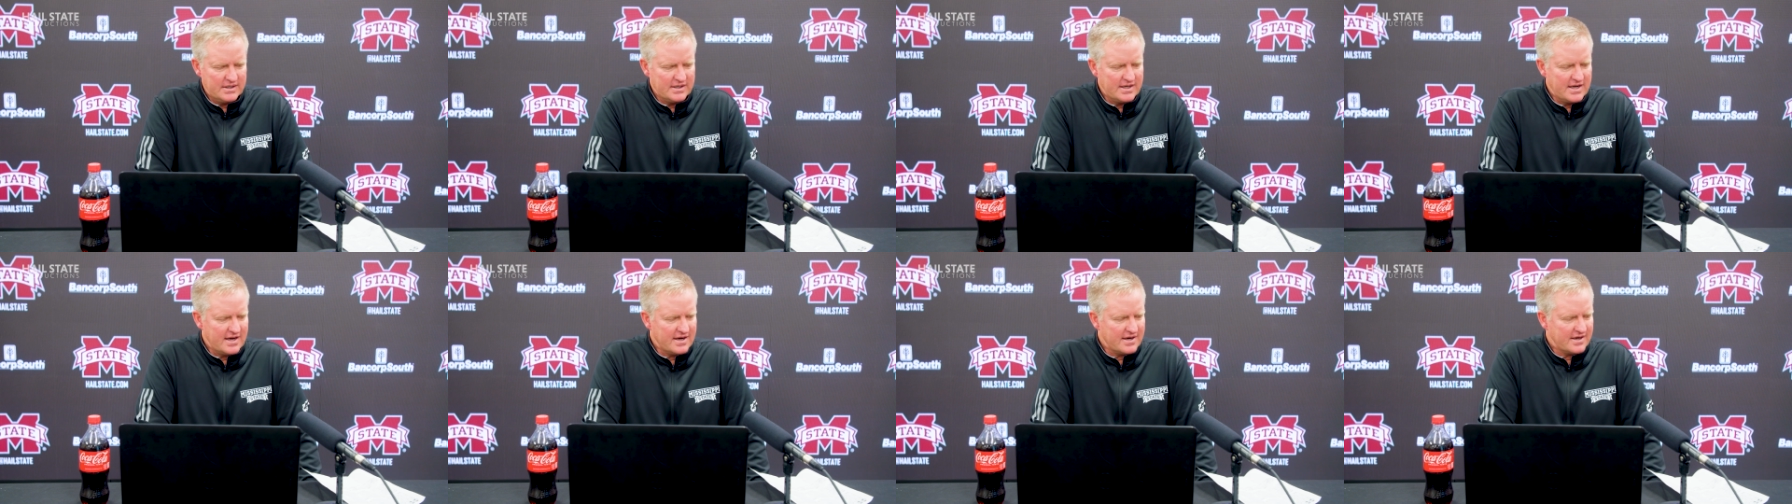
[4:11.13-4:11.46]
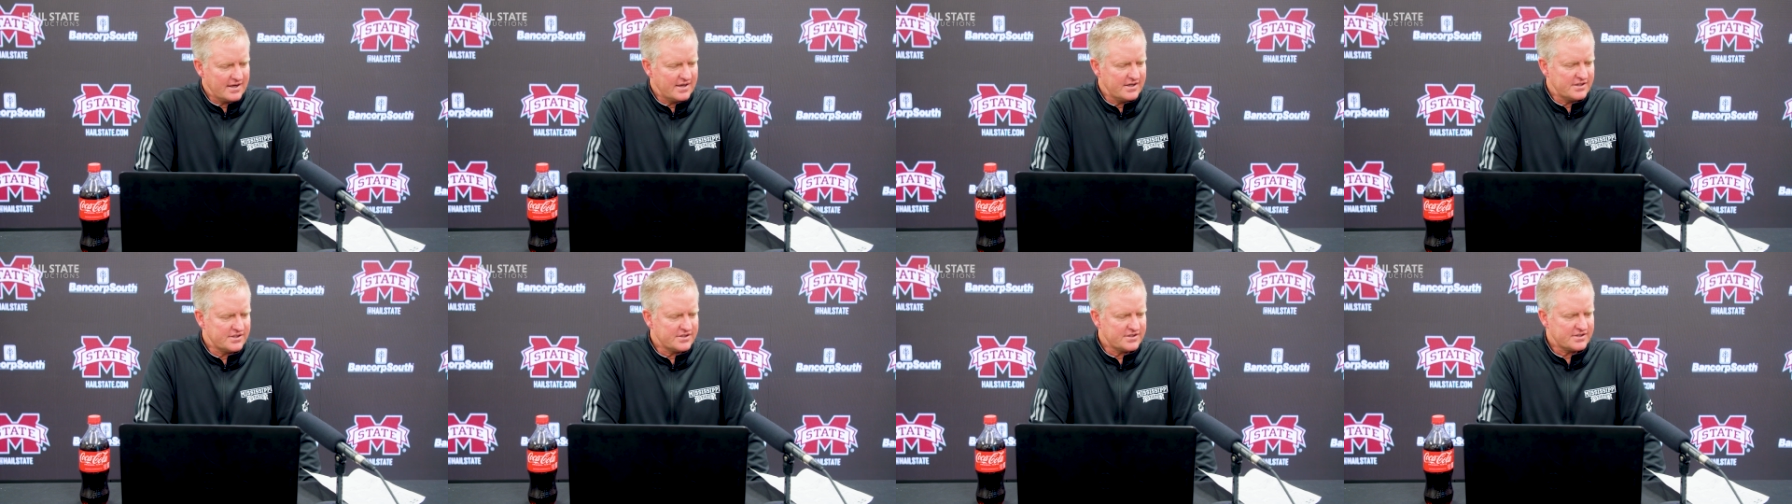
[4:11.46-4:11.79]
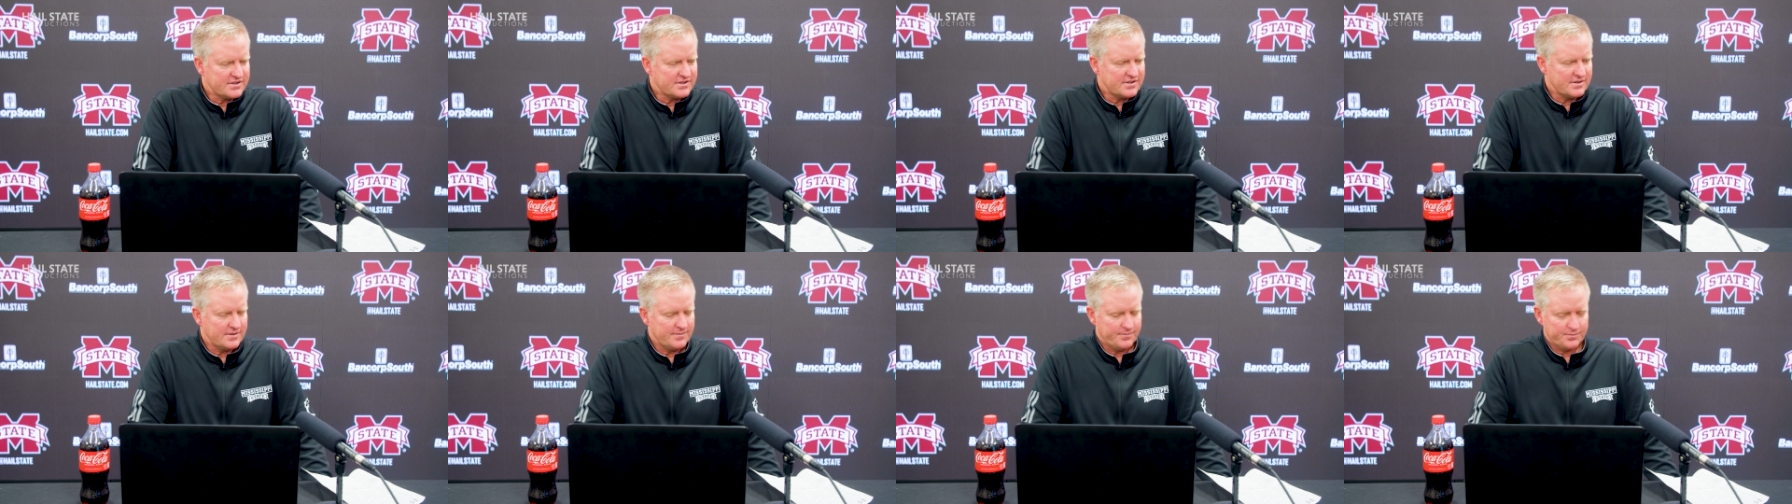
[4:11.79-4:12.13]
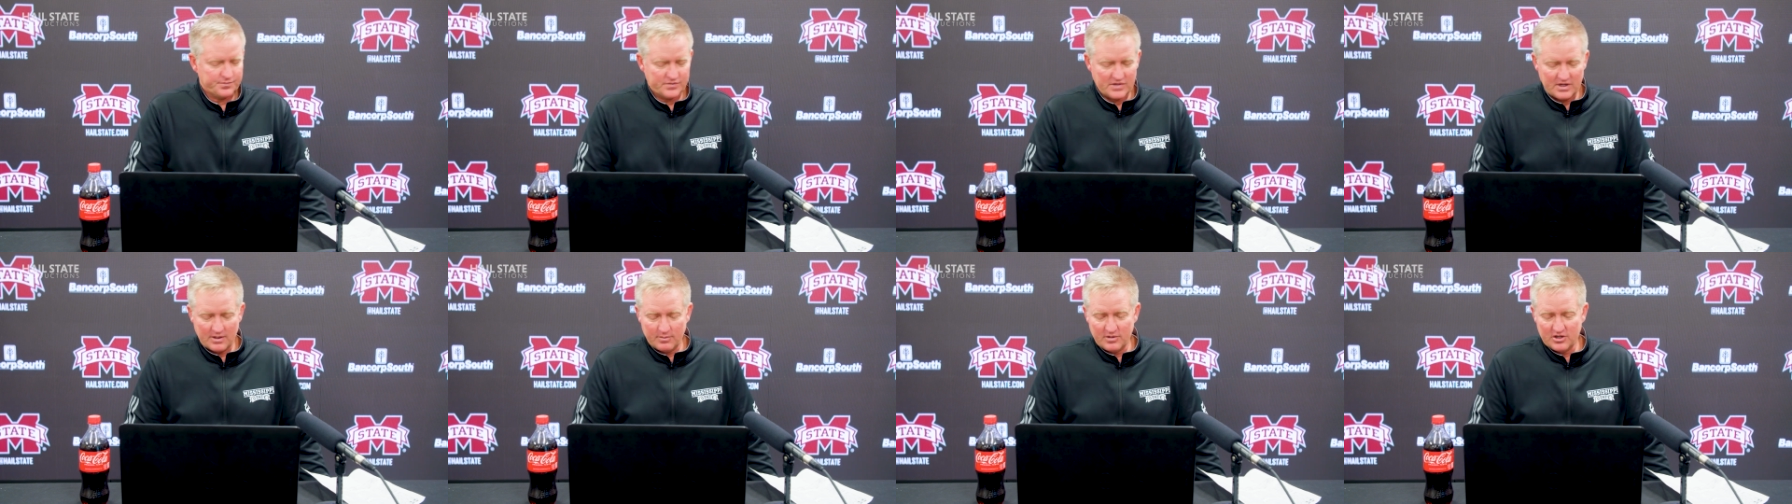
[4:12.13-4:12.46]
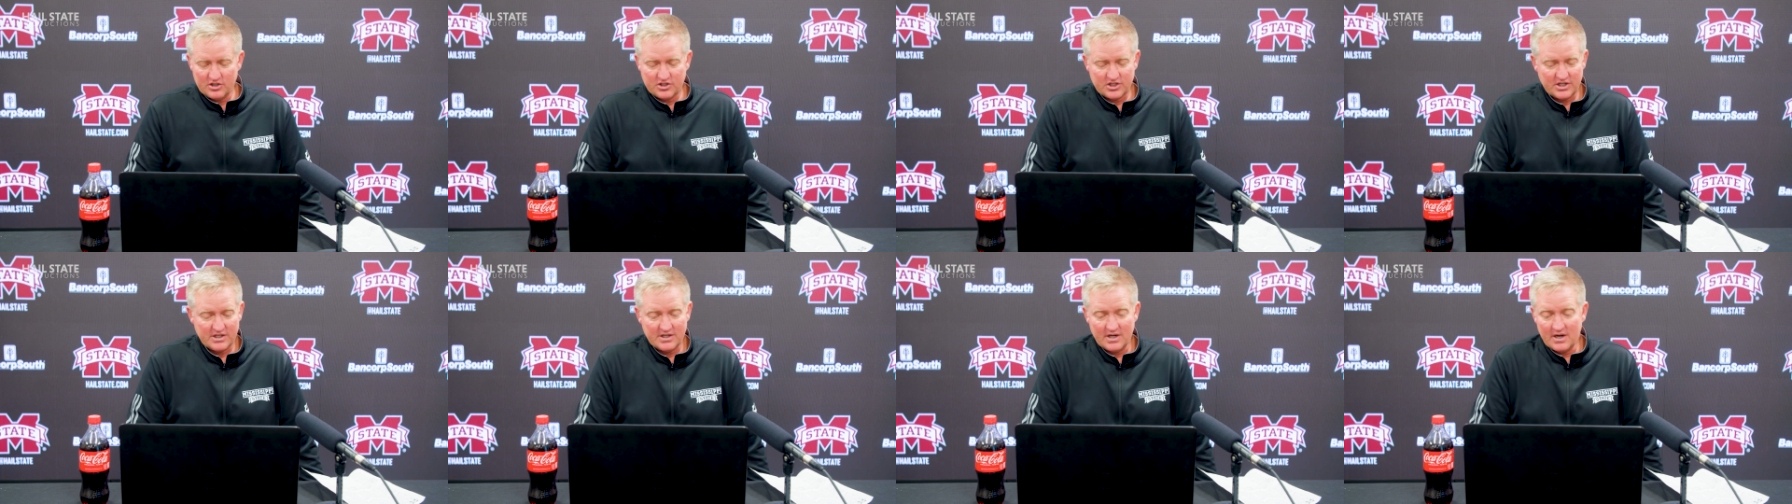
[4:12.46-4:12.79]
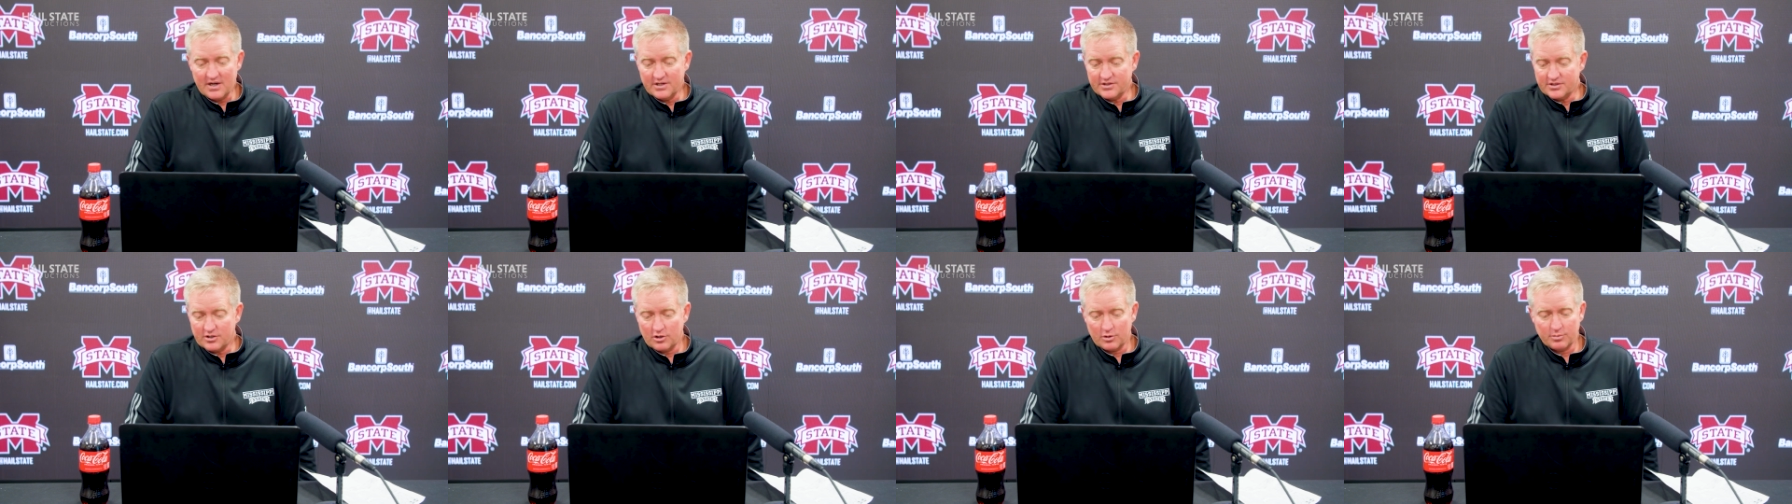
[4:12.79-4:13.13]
Yeah, it's I mean, she does.